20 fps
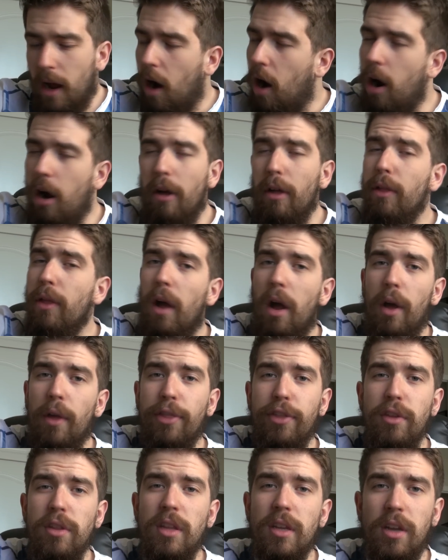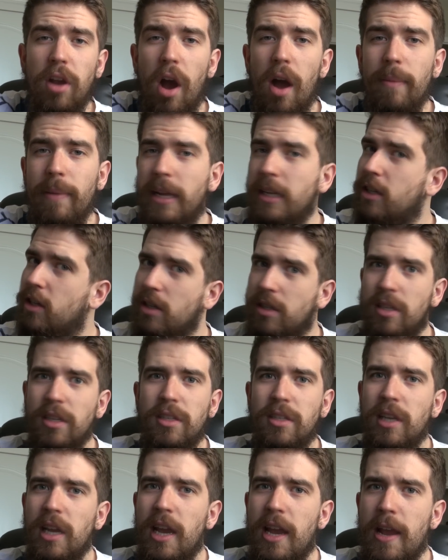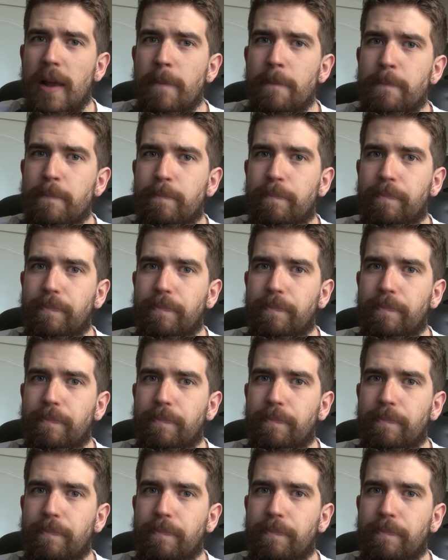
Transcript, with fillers: all through the comments just to see.